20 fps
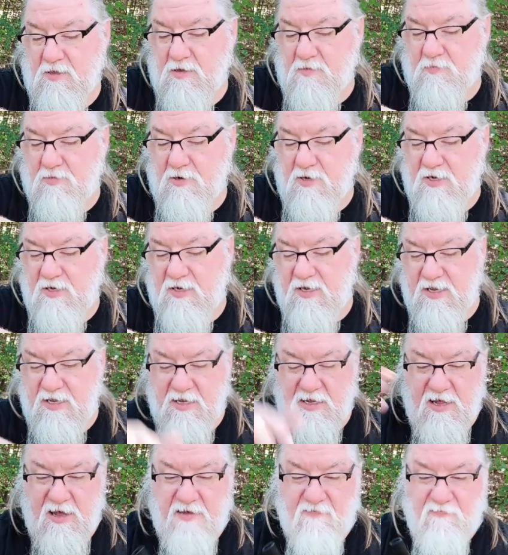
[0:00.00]
pretty neat.
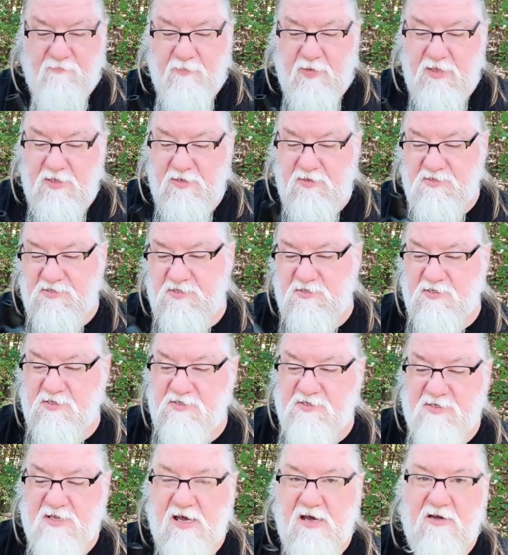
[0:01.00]
I've been using
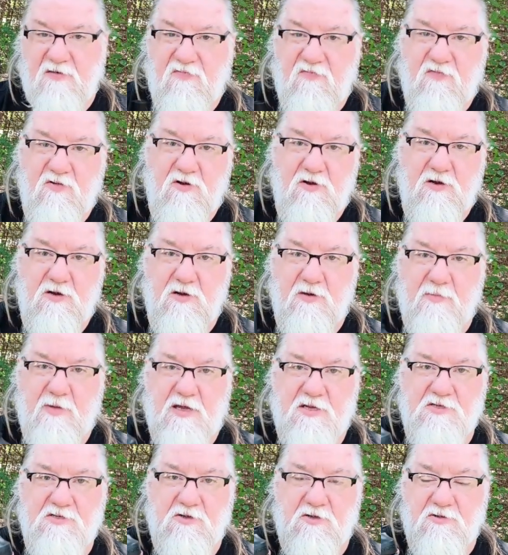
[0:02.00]
this now for
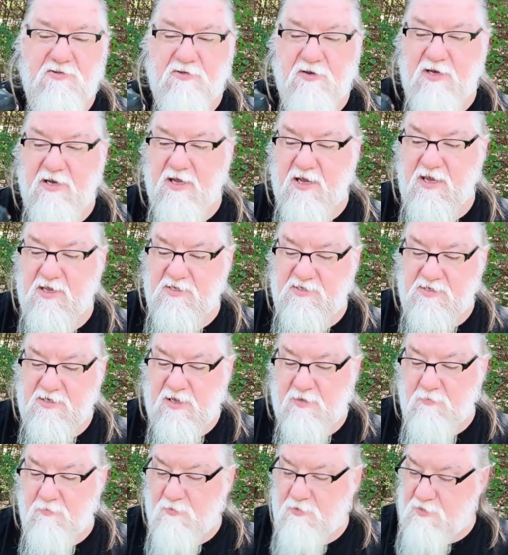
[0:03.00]
about 2 or 3 days, and
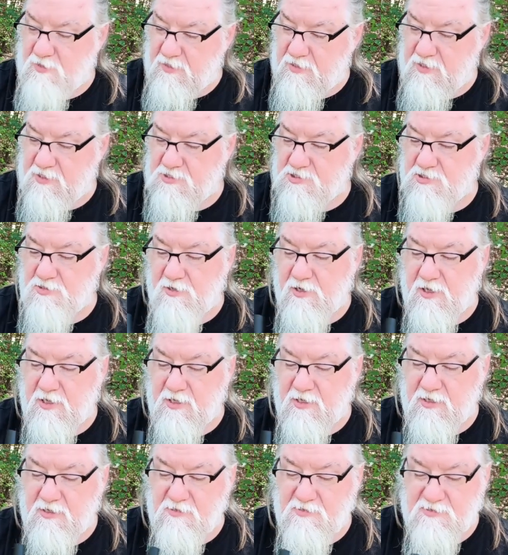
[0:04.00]
I'm really enjoying
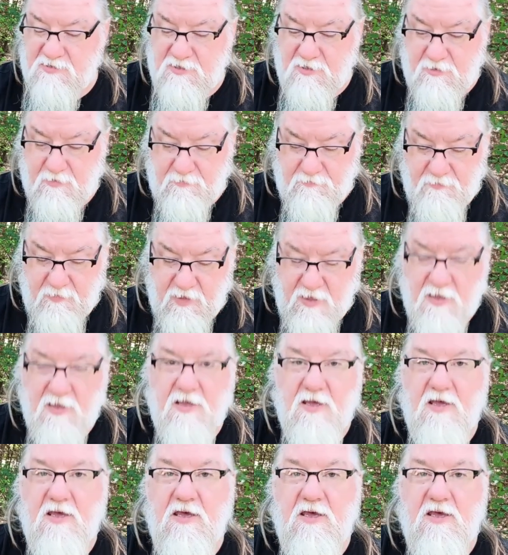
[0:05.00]
it. So,
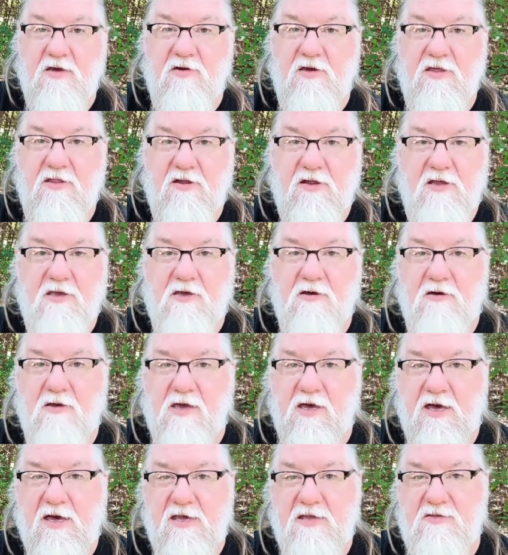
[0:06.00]
anyway, there you go,
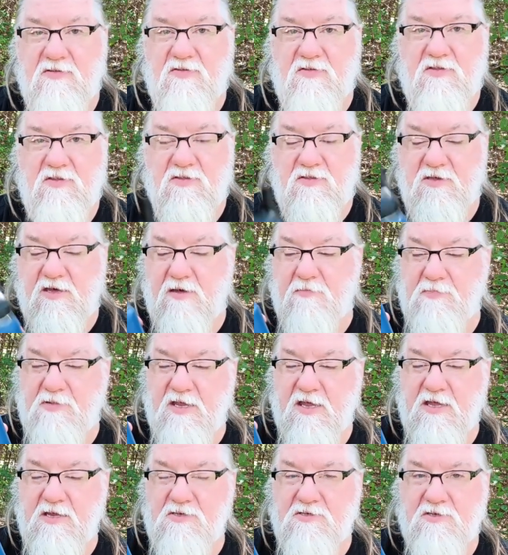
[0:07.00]
guys. The
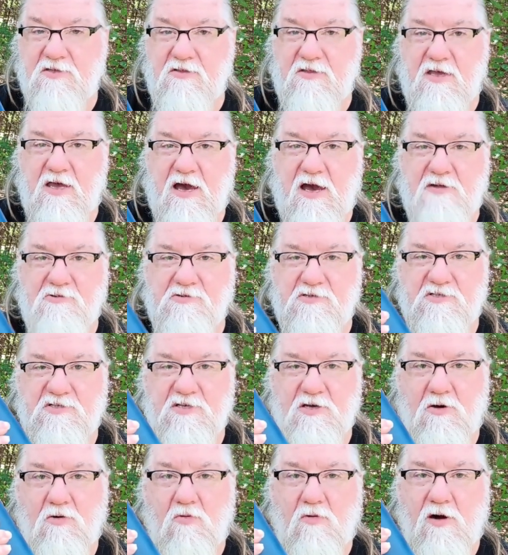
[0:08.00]
update to the
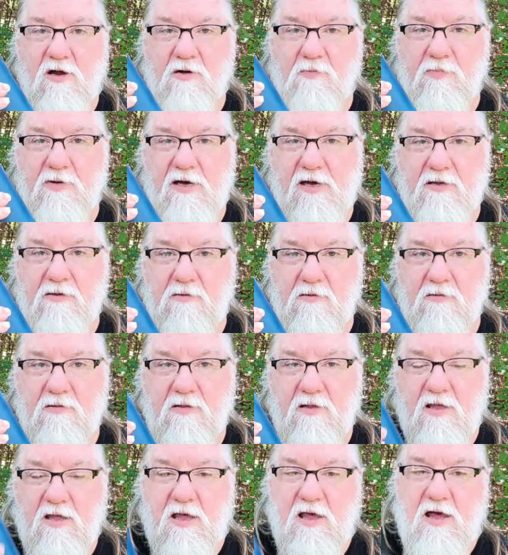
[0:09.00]
Hydrocell water bottle.
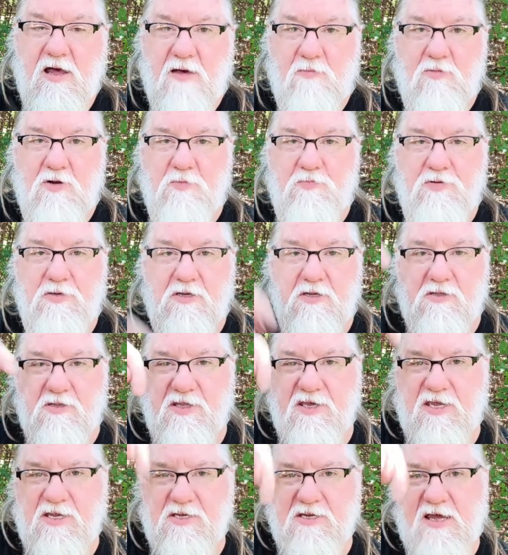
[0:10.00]
I'm going to put a
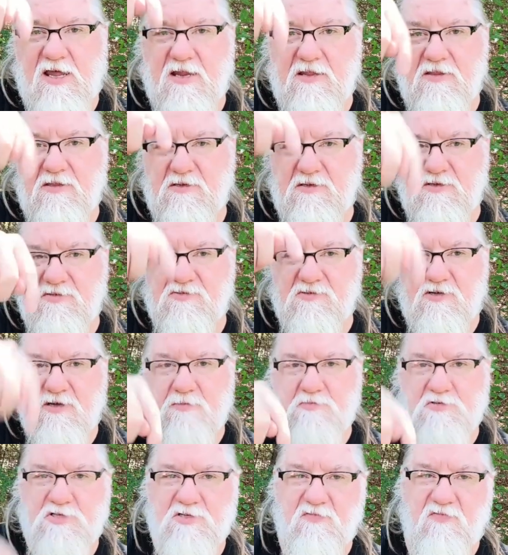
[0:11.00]
link down in the
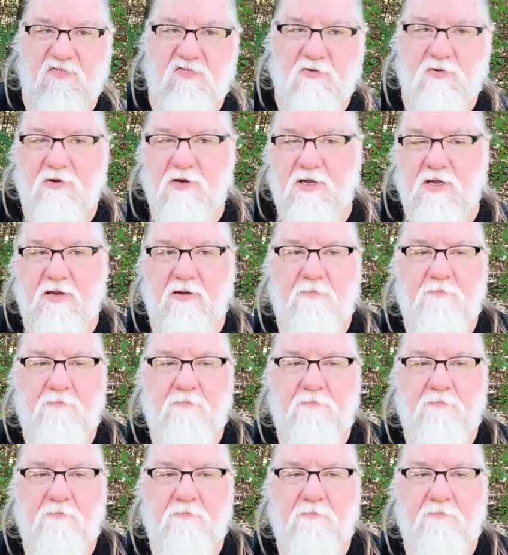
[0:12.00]
description for it.